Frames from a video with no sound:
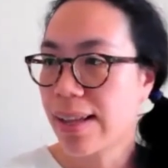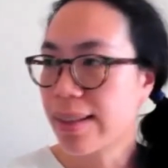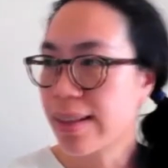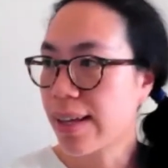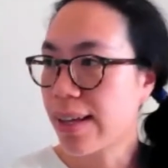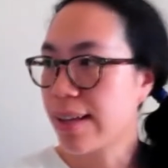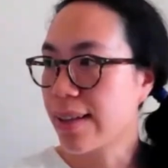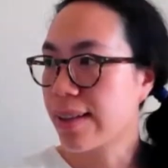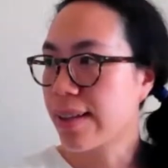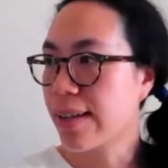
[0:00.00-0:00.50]

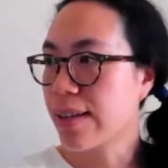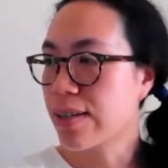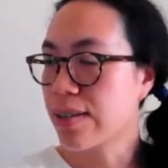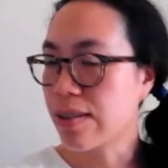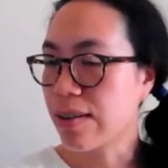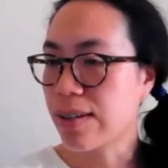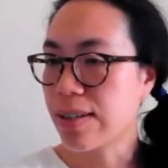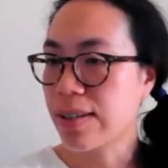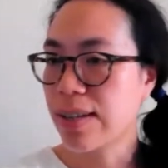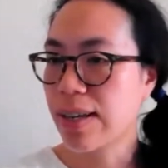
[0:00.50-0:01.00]
And then they
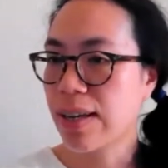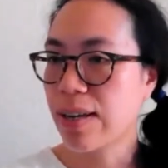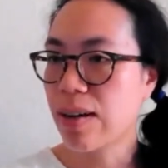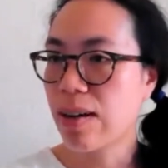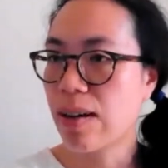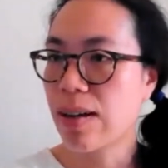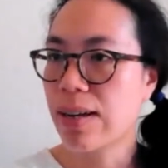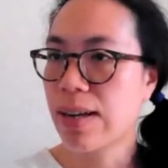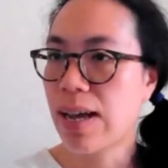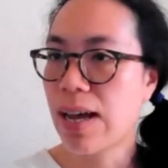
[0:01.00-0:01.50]
should
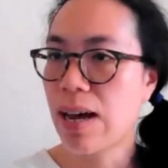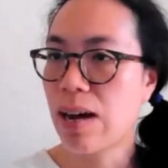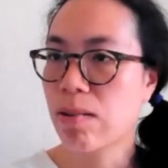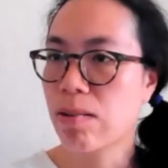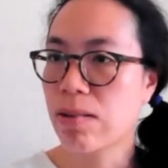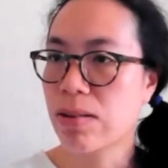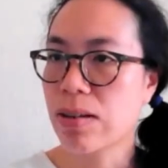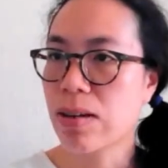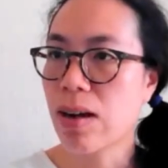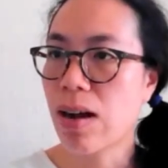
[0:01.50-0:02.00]
click on
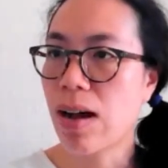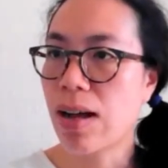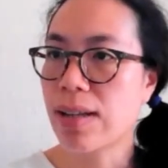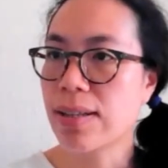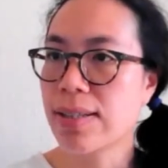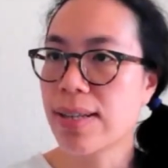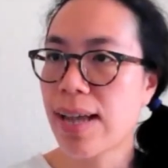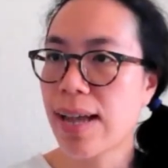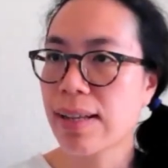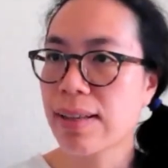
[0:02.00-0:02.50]
our
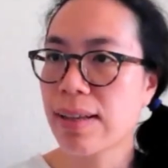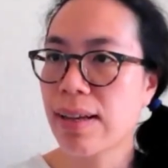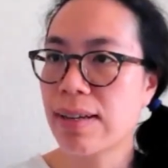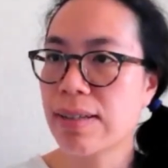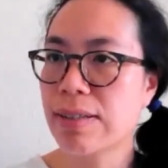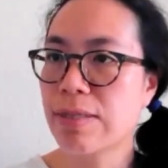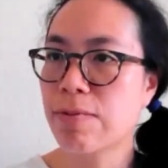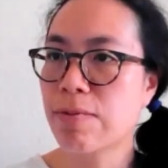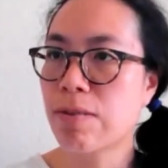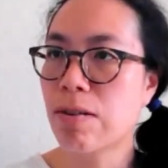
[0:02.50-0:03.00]
contact
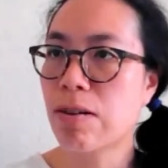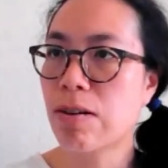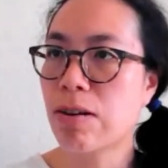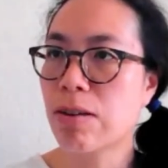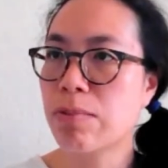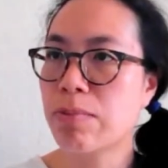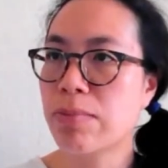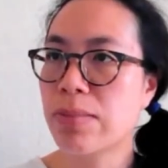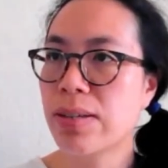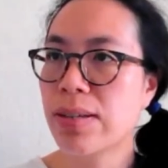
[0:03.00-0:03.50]
us
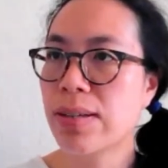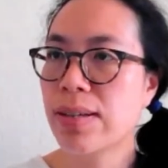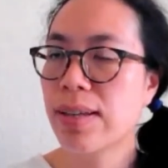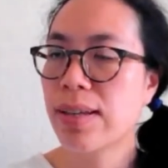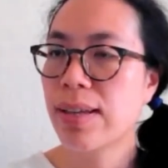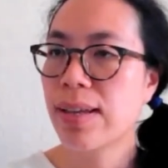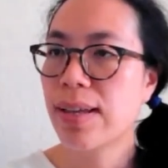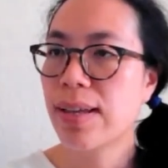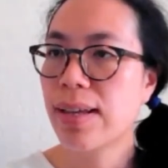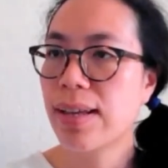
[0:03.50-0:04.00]
form
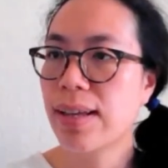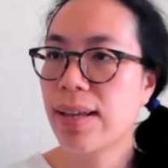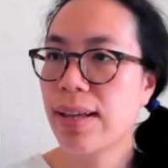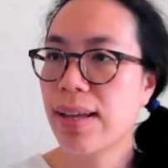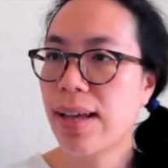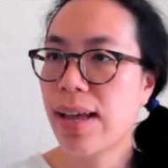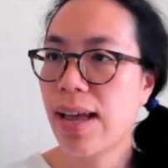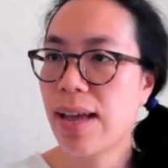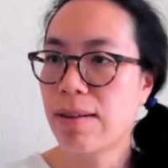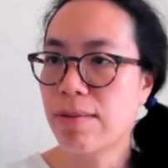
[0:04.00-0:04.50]

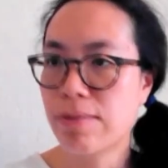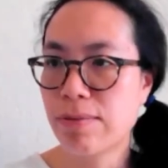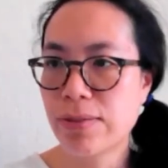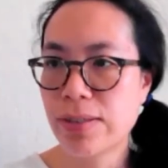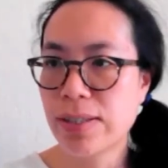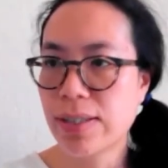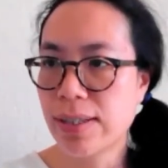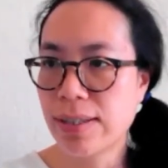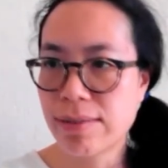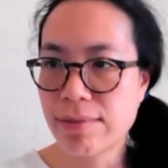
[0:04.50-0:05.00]
uh, and
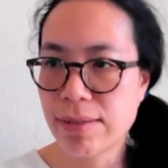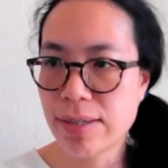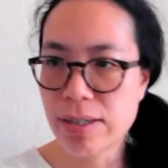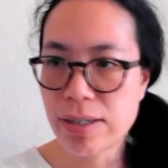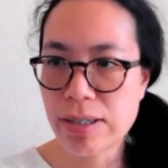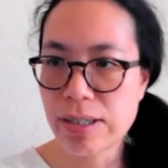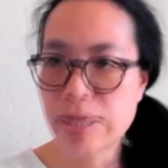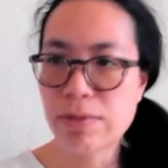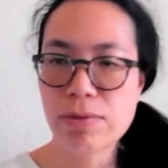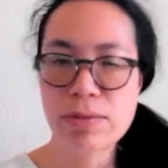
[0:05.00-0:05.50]
fill in
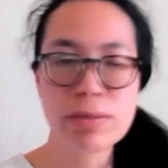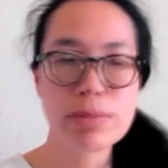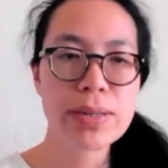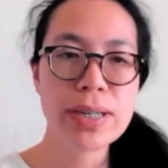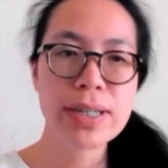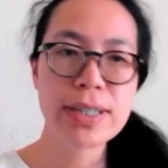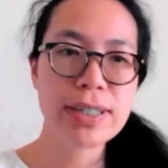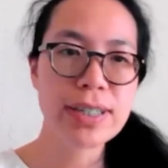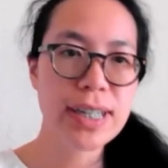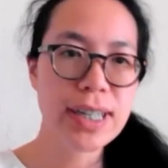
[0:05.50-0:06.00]
their
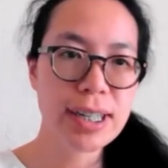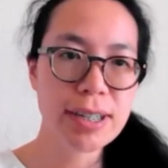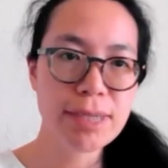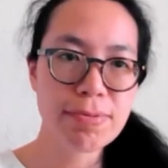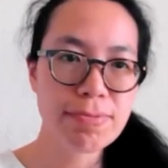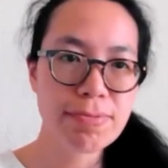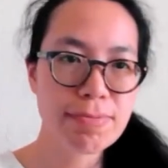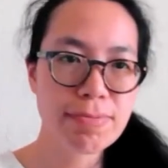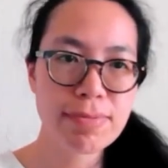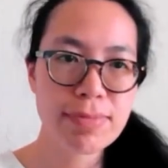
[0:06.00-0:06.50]

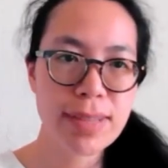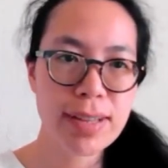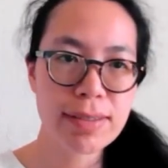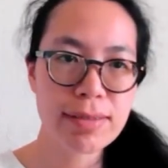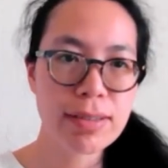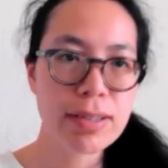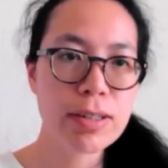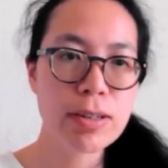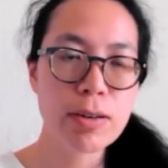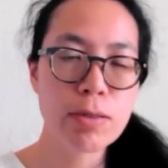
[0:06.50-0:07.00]
information.
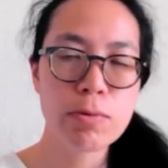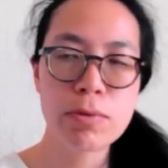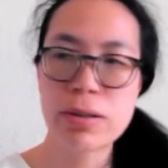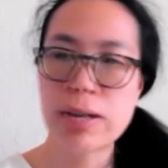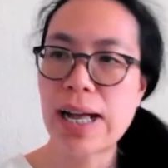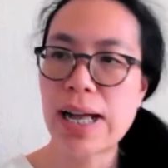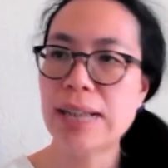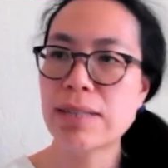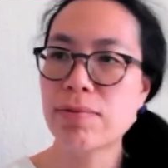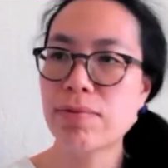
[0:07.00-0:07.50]
Like, you know, we'll
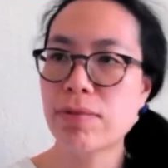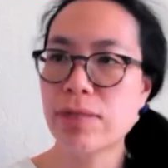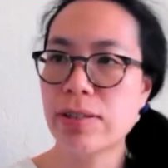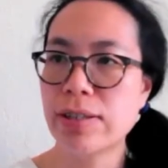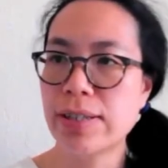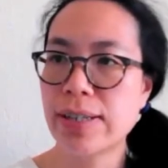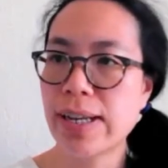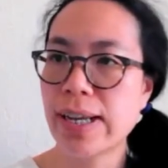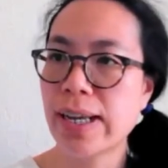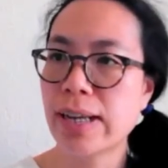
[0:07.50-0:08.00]
ask for
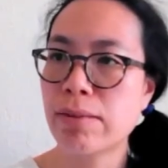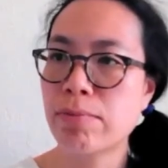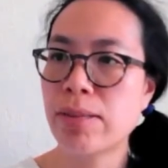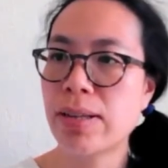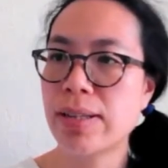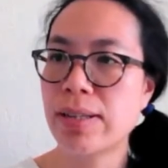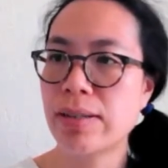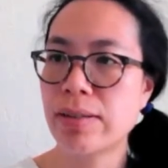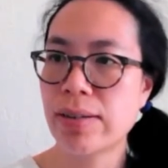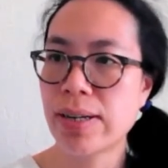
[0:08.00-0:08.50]
their name
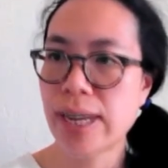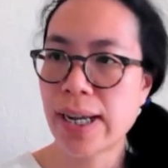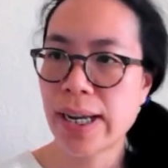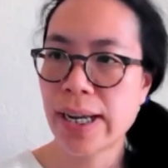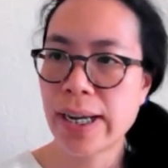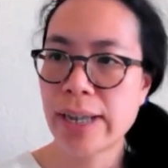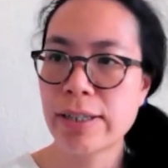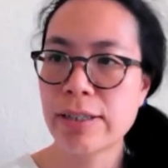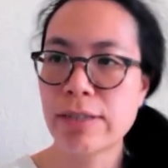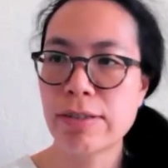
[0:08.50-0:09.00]
and their
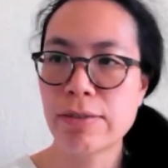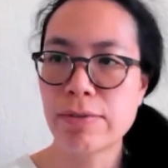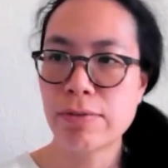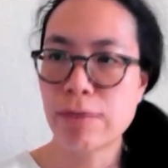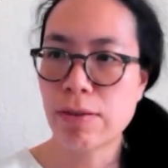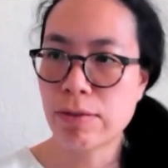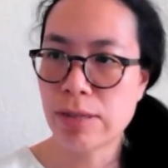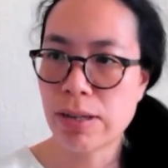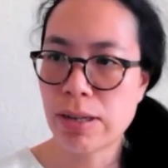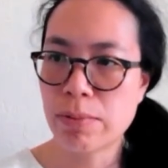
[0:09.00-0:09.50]
age, their
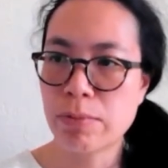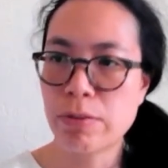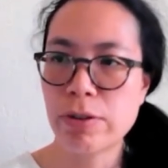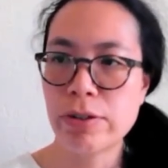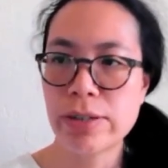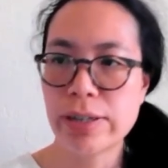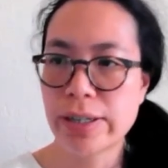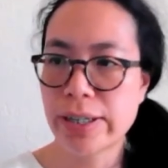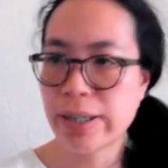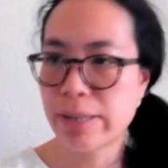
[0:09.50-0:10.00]
phone
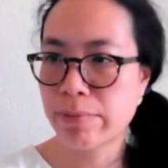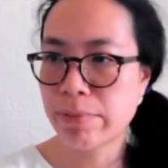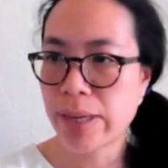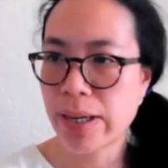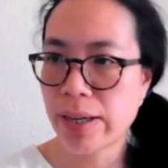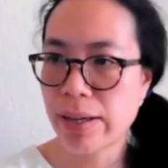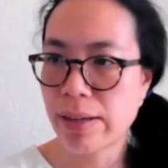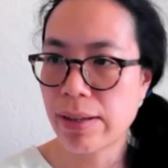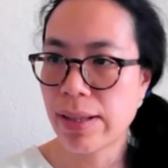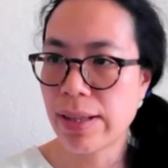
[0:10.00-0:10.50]
number, their
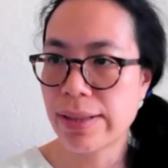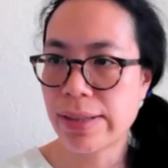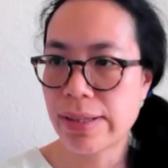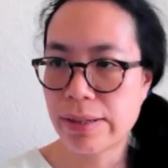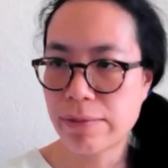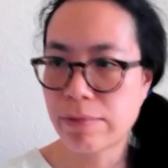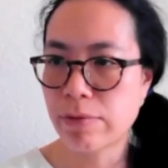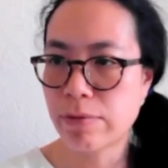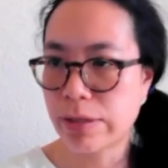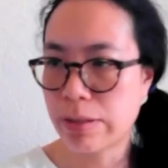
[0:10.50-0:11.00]
email, and
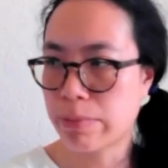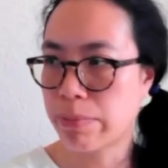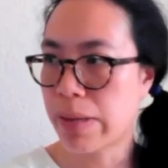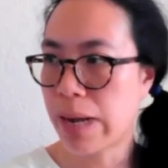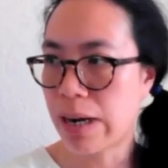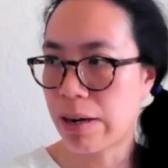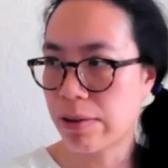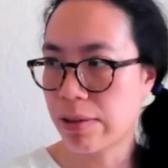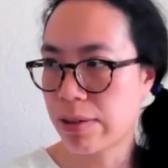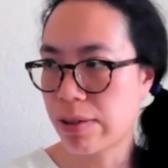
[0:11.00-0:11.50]
then for the
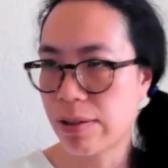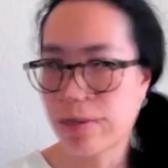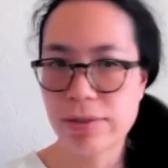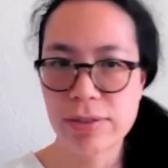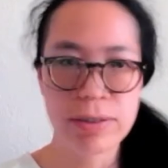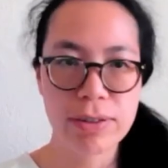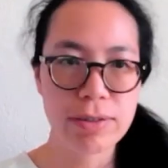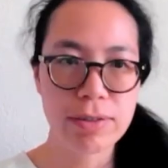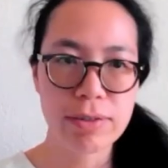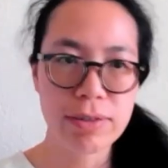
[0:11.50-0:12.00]
parent
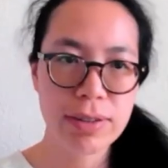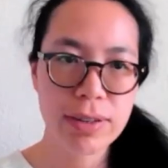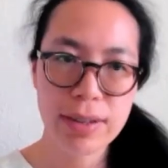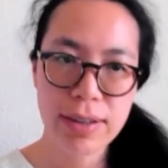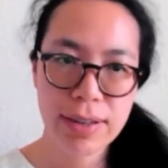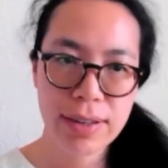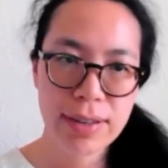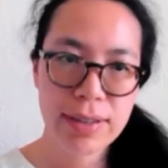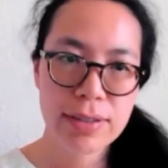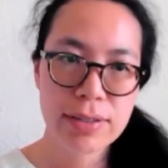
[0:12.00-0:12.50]
also.
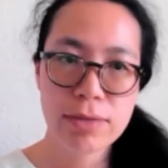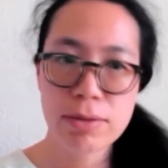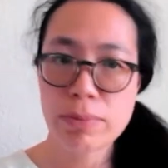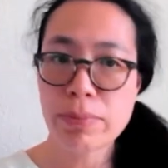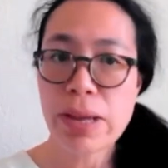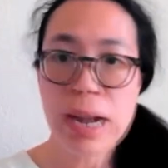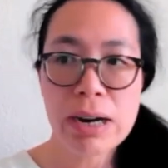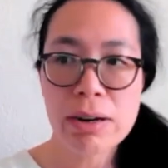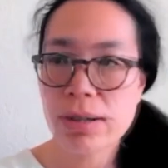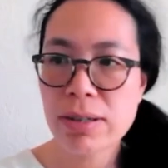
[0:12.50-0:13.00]
So a
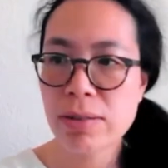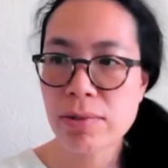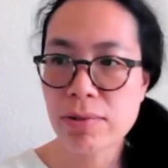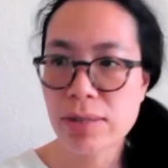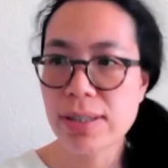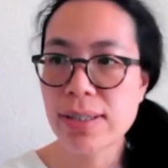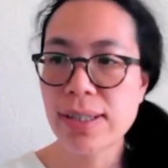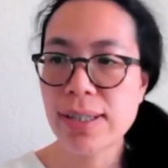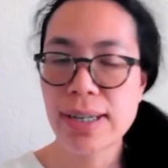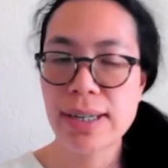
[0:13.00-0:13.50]
parent or
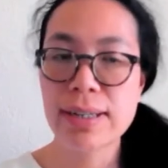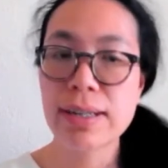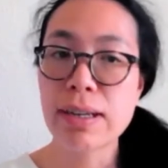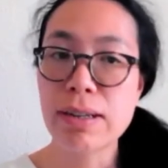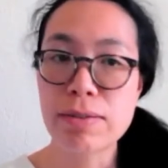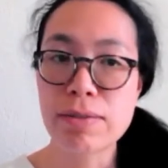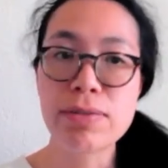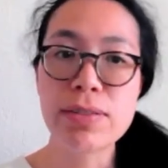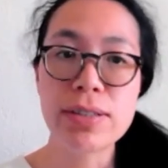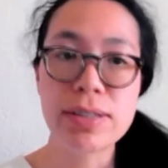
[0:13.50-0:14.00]
a teen
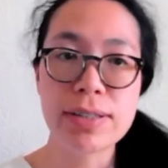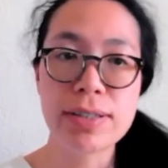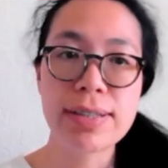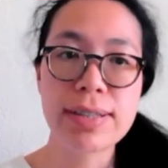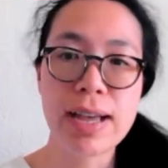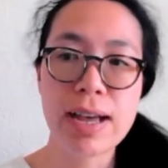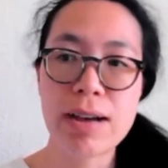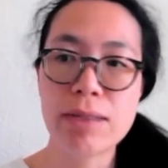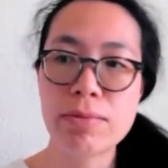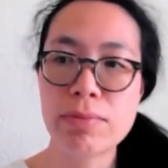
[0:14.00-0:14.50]
can fill this
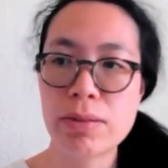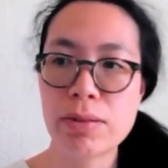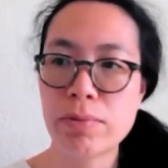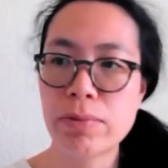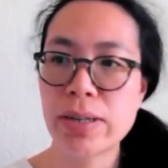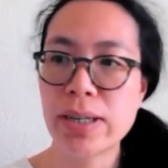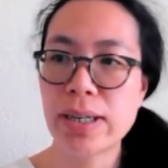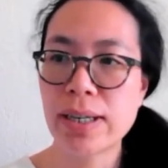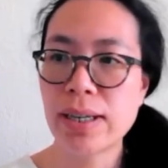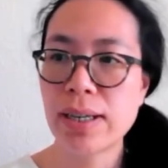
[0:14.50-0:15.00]
out, but
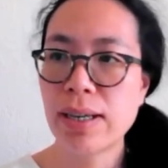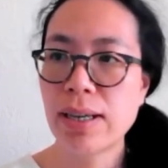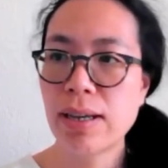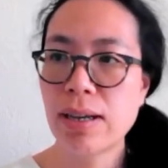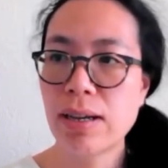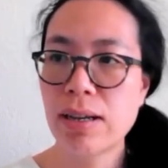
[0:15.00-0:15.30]
we